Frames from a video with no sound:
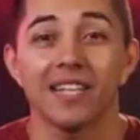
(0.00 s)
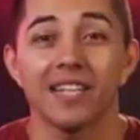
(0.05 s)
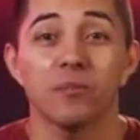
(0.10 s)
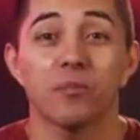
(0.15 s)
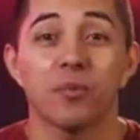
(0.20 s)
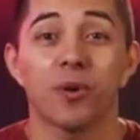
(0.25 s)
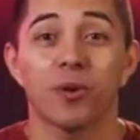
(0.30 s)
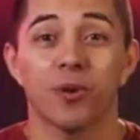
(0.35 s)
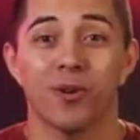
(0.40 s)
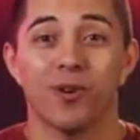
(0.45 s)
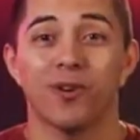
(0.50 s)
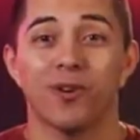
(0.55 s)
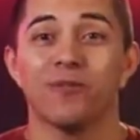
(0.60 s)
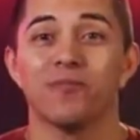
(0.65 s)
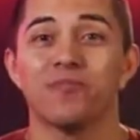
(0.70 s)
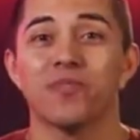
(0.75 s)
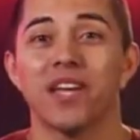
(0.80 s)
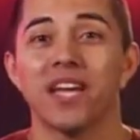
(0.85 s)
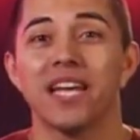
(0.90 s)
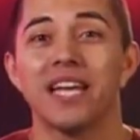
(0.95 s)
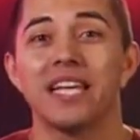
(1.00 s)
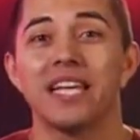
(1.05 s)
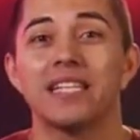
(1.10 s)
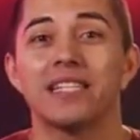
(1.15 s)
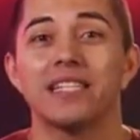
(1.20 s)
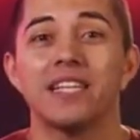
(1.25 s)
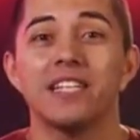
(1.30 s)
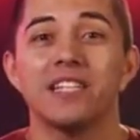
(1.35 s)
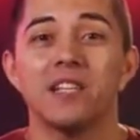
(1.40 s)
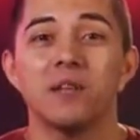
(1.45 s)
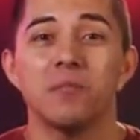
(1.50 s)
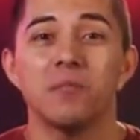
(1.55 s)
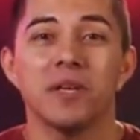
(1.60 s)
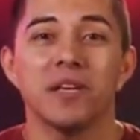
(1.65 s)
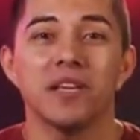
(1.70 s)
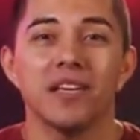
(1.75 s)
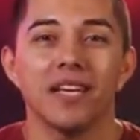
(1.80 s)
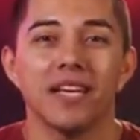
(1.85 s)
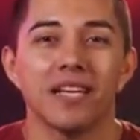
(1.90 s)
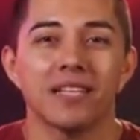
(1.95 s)
a protocol,
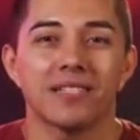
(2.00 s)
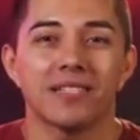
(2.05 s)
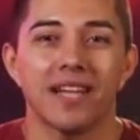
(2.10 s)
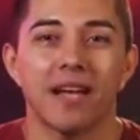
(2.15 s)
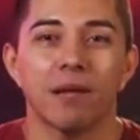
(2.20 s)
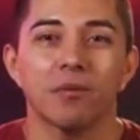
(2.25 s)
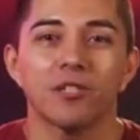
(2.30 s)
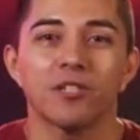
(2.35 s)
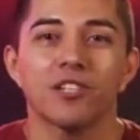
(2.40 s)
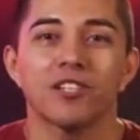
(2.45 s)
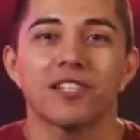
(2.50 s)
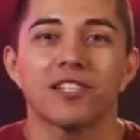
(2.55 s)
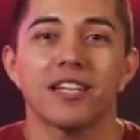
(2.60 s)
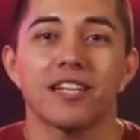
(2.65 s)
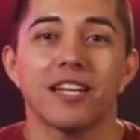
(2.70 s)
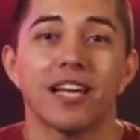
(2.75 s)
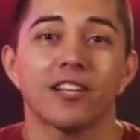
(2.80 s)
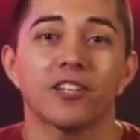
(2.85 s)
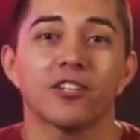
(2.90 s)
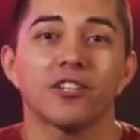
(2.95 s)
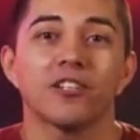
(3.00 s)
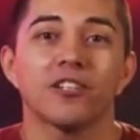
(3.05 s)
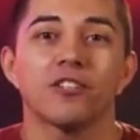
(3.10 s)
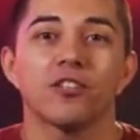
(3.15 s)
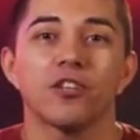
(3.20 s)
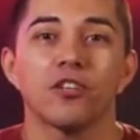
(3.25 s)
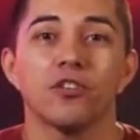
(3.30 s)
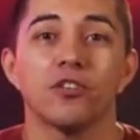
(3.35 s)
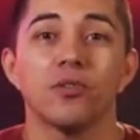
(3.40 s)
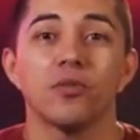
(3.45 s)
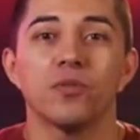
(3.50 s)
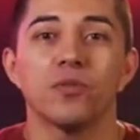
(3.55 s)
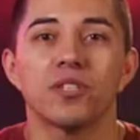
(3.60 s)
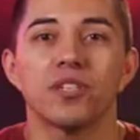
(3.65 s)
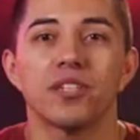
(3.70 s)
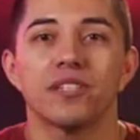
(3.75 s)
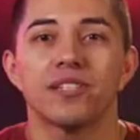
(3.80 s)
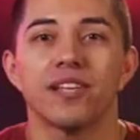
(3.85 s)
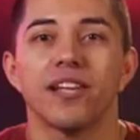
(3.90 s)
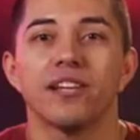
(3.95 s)
TCP establishes connections used
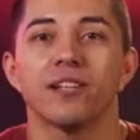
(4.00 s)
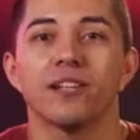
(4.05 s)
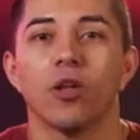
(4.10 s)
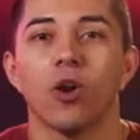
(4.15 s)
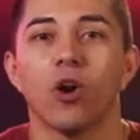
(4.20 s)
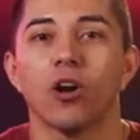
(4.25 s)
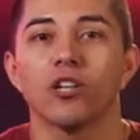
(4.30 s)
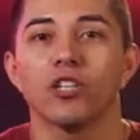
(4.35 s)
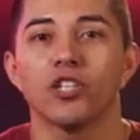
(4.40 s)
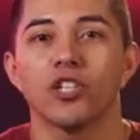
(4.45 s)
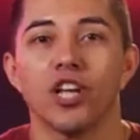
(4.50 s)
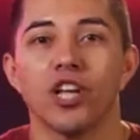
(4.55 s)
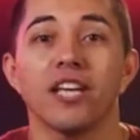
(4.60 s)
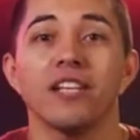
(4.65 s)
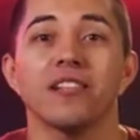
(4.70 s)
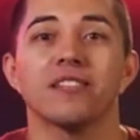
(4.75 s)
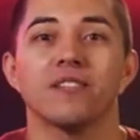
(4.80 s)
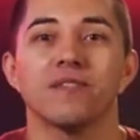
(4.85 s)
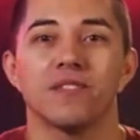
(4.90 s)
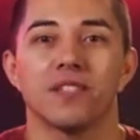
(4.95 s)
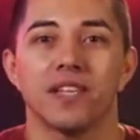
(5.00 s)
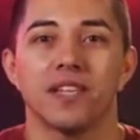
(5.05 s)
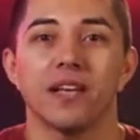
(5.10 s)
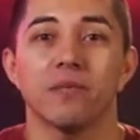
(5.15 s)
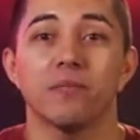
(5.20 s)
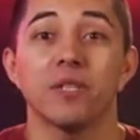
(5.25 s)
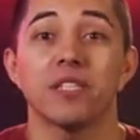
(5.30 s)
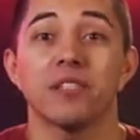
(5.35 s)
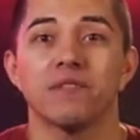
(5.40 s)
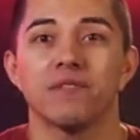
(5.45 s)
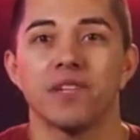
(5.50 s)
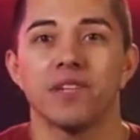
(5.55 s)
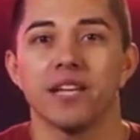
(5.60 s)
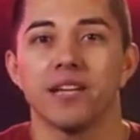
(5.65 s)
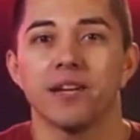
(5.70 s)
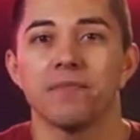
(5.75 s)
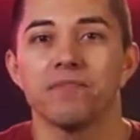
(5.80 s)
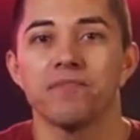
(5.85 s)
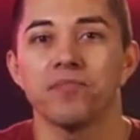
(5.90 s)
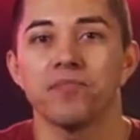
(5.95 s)
to send long chains of segments of data.